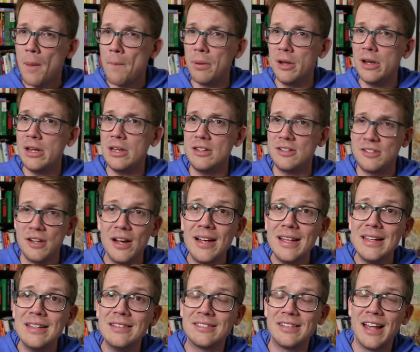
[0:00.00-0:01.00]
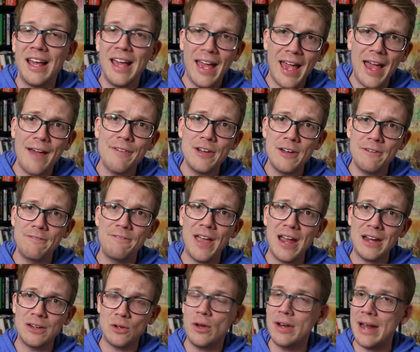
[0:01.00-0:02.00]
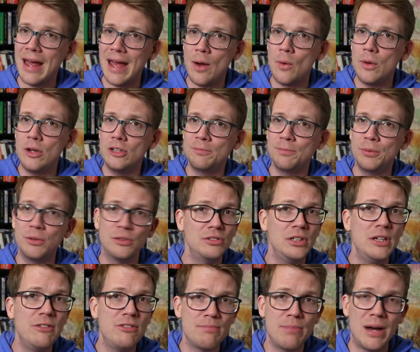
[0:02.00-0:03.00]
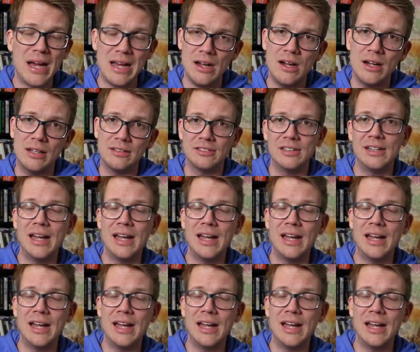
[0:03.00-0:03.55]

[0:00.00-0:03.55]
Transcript: but it does have an effect on how it is perceived by us.